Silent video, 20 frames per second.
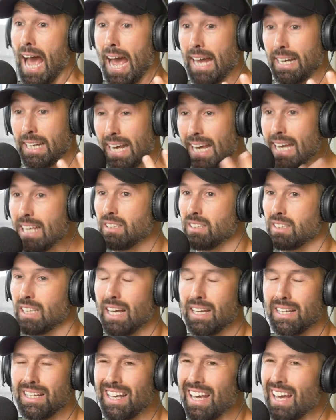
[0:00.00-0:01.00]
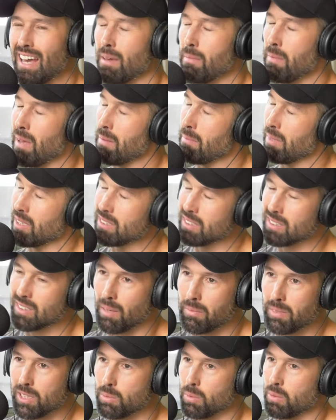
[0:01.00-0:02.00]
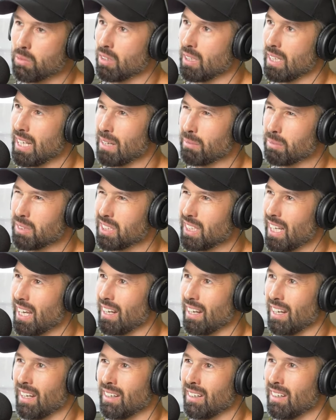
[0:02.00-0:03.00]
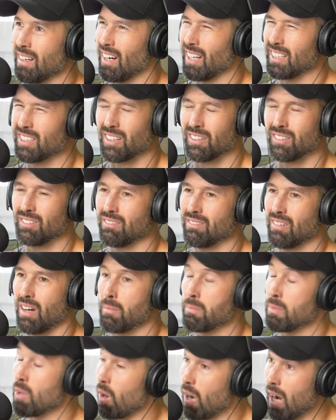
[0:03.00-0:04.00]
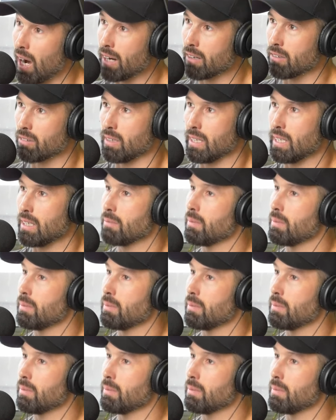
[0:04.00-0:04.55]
And he said, yeah, man, my stomach's been really upset and I'm not hungry.